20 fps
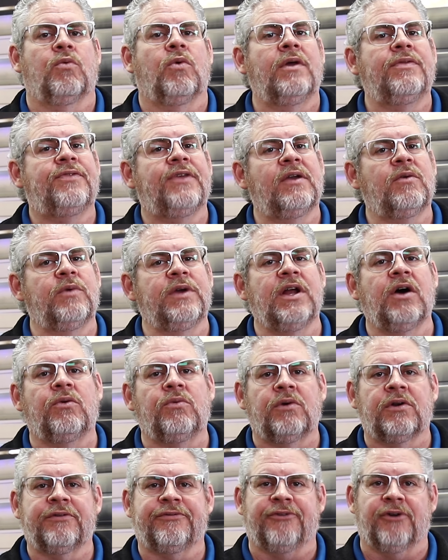one thing we
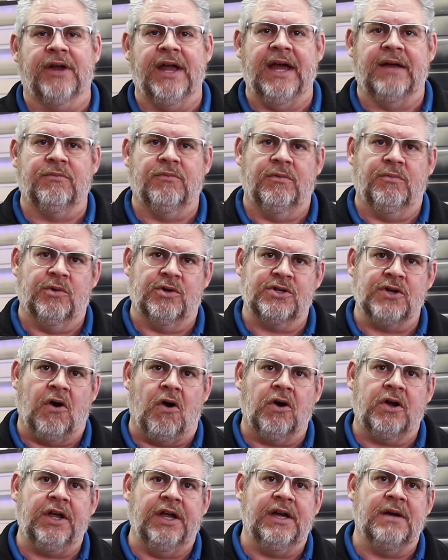don't want to forget when we're
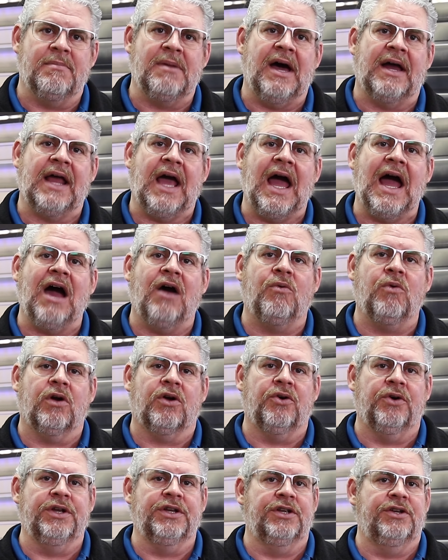talking about how
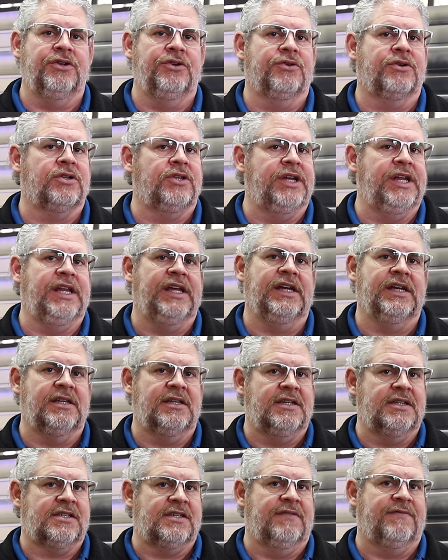we're going to do cleaning
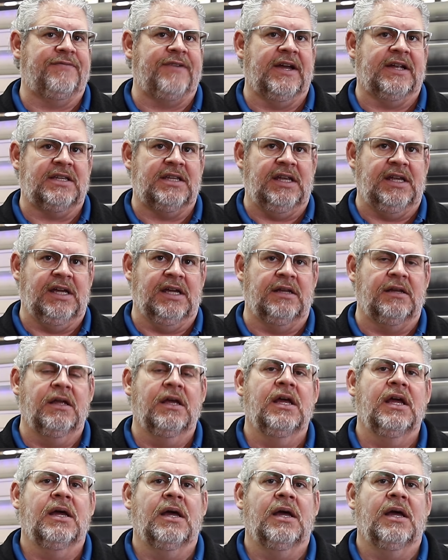and disinfecting and